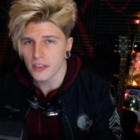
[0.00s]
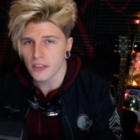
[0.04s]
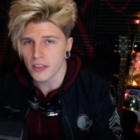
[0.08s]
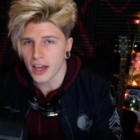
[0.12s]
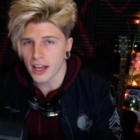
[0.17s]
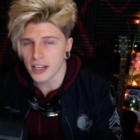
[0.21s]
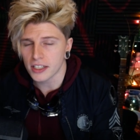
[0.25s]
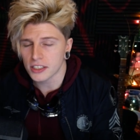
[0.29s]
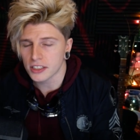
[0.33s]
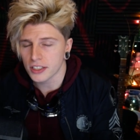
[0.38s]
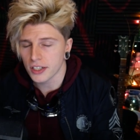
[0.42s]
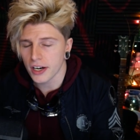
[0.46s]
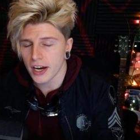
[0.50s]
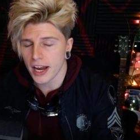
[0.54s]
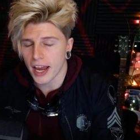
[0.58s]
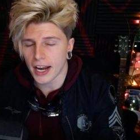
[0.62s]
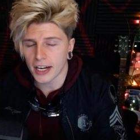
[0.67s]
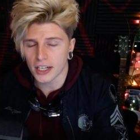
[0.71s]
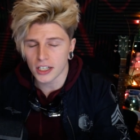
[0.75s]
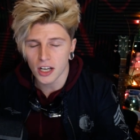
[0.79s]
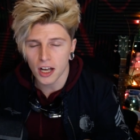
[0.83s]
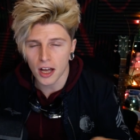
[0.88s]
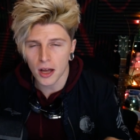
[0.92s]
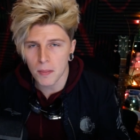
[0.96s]
that Sarah
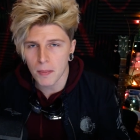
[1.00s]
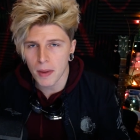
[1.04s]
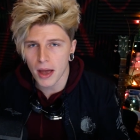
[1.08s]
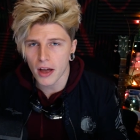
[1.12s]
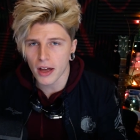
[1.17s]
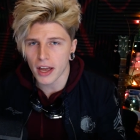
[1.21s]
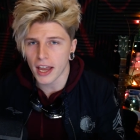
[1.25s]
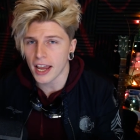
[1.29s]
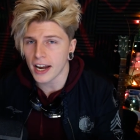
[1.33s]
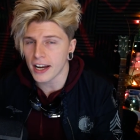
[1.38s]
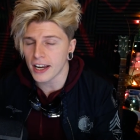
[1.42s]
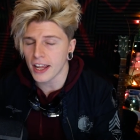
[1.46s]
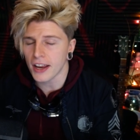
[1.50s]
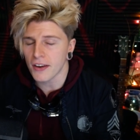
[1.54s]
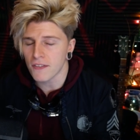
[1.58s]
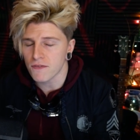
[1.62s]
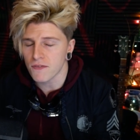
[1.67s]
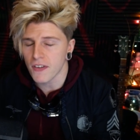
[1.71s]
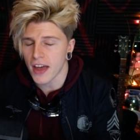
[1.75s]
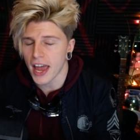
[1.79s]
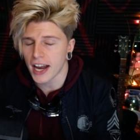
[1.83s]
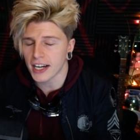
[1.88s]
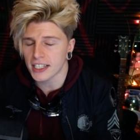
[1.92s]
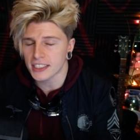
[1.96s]
had come out and, in
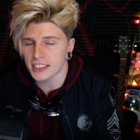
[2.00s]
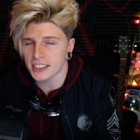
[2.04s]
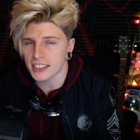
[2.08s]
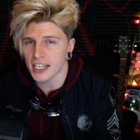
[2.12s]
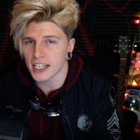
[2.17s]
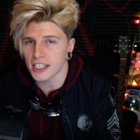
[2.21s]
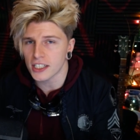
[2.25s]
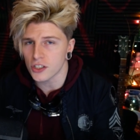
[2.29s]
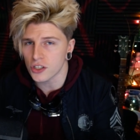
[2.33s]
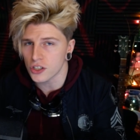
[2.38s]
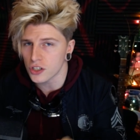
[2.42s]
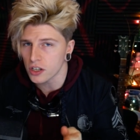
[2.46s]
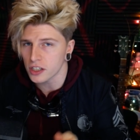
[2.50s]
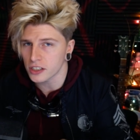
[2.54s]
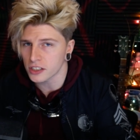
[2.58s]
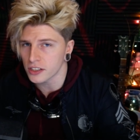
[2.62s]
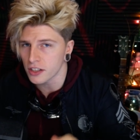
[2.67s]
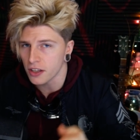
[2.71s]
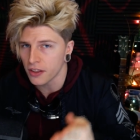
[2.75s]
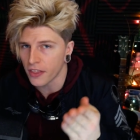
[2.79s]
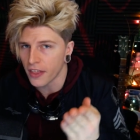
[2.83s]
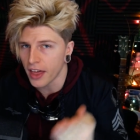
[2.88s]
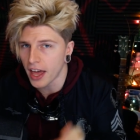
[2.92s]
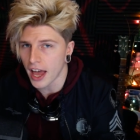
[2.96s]
fact, said
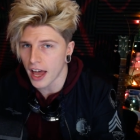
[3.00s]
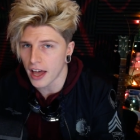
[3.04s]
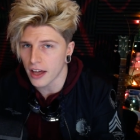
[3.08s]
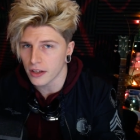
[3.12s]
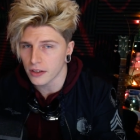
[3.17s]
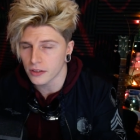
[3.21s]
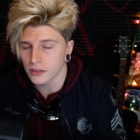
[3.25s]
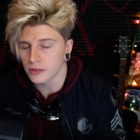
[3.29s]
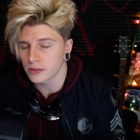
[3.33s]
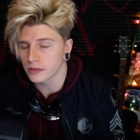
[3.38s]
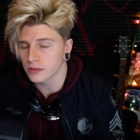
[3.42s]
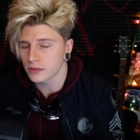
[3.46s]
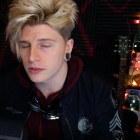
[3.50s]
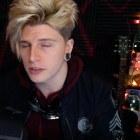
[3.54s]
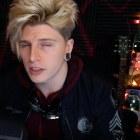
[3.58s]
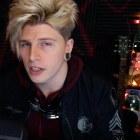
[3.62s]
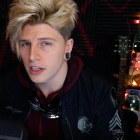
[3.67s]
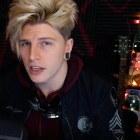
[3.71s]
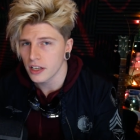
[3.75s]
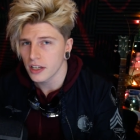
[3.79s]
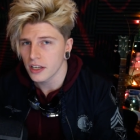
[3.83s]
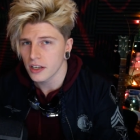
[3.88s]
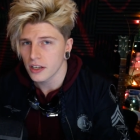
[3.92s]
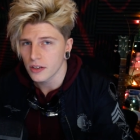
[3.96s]
just that.
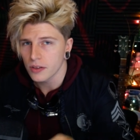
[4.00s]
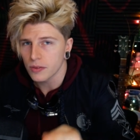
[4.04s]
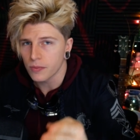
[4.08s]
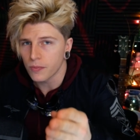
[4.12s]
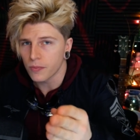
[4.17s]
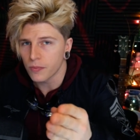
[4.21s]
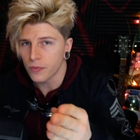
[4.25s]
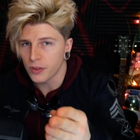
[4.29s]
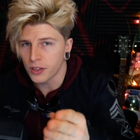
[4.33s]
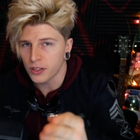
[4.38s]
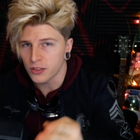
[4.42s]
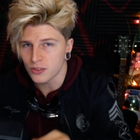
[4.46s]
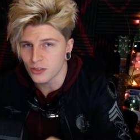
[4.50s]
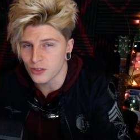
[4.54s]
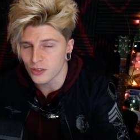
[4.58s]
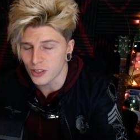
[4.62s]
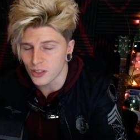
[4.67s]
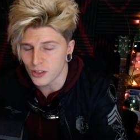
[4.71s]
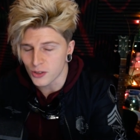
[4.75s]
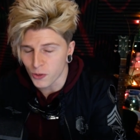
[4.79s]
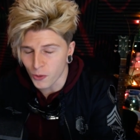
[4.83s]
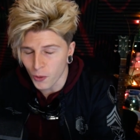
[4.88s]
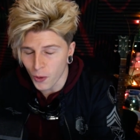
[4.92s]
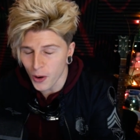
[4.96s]
This is
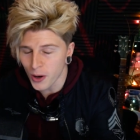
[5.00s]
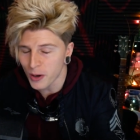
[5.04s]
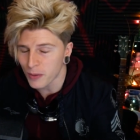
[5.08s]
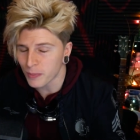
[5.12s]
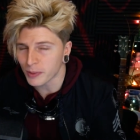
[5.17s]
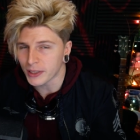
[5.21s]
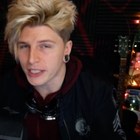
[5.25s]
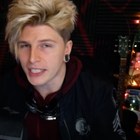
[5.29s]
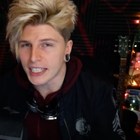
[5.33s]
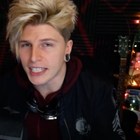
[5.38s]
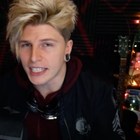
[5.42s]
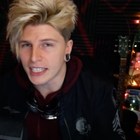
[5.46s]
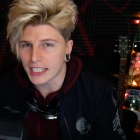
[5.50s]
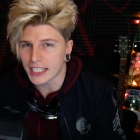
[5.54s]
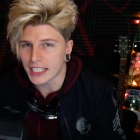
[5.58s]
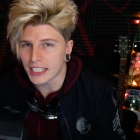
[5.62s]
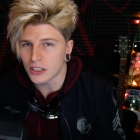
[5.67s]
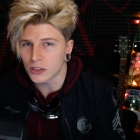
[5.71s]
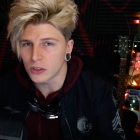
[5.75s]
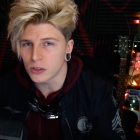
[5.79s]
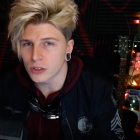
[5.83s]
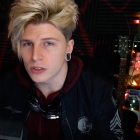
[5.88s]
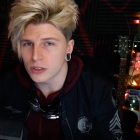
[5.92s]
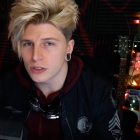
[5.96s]
incredibly
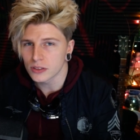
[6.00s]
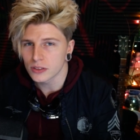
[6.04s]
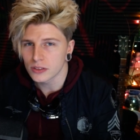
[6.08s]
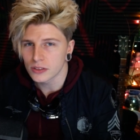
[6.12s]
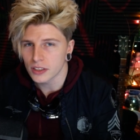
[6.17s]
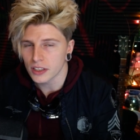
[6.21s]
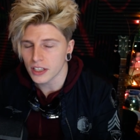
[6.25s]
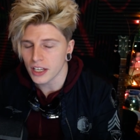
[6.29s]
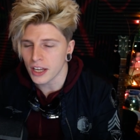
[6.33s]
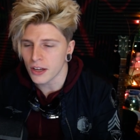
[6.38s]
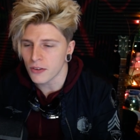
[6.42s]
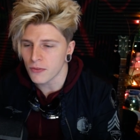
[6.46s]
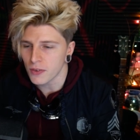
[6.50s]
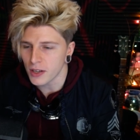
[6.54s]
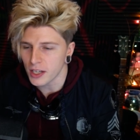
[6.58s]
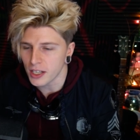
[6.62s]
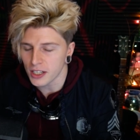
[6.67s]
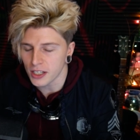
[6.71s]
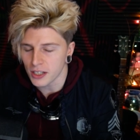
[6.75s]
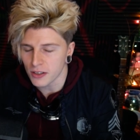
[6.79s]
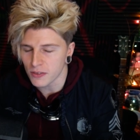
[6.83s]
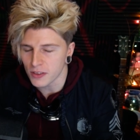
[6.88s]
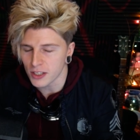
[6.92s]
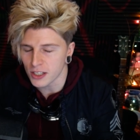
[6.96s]
illegal if
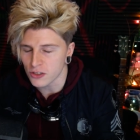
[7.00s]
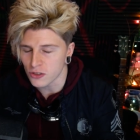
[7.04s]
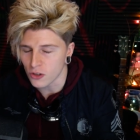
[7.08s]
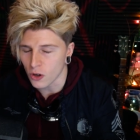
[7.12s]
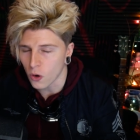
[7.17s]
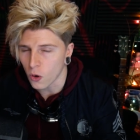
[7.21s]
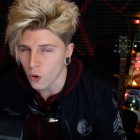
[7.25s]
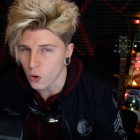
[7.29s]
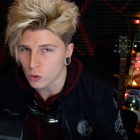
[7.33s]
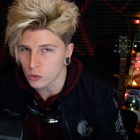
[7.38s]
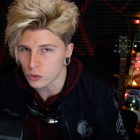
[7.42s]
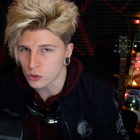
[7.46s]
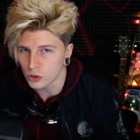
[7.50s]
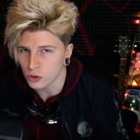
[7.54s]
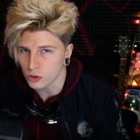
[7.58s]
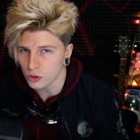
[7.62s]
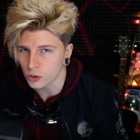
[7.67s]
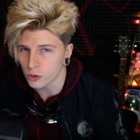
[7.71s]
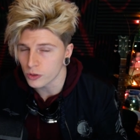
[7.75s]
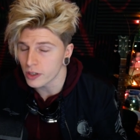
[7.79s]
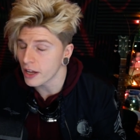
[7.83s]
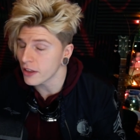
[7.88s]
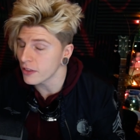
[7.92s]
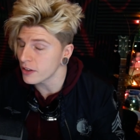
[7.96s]
any of this holds
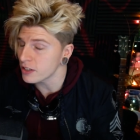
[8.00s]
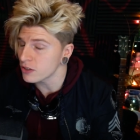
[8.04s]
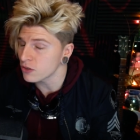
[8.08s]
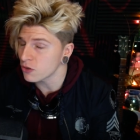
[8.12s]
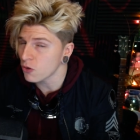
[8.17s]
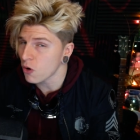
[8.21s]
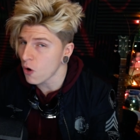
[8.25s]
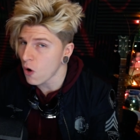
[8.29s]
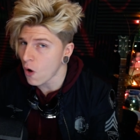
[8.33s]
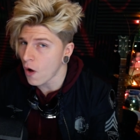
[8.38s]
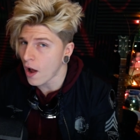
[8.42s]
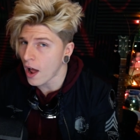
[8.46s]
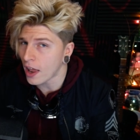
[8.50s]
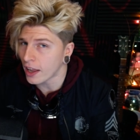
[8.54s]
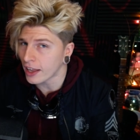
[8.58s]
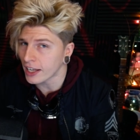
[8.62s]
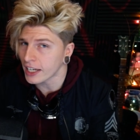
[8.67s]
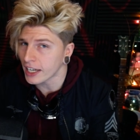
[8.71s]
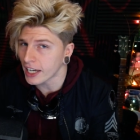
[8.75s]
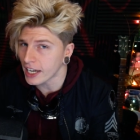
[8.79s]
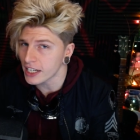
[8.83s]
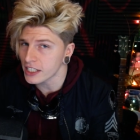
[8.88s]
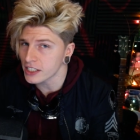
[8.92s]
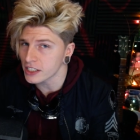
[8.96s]
true. Now, these are all
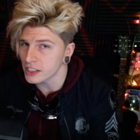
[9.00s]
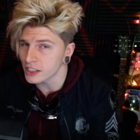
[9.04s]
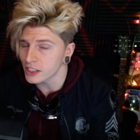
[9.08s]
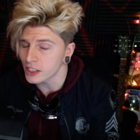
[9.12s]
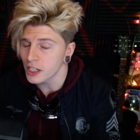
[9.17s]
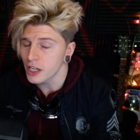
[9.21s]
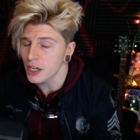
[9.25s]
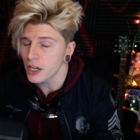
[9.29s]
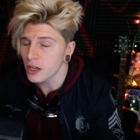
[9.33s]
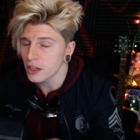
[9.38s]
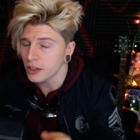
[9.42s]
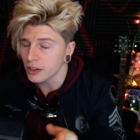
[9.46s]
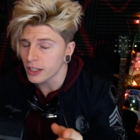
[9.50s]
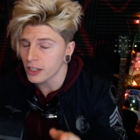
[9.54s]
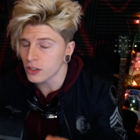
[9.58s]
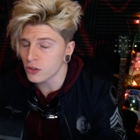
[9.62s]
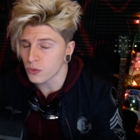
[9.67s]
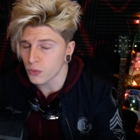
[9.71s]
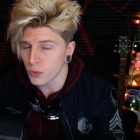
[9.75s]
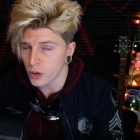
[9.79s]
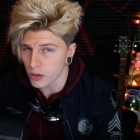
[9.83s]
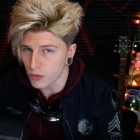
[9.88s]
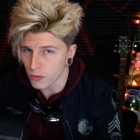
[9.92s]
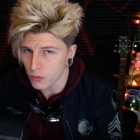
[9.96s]
allegations.
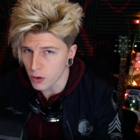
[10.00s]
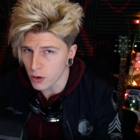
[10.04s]
Let's read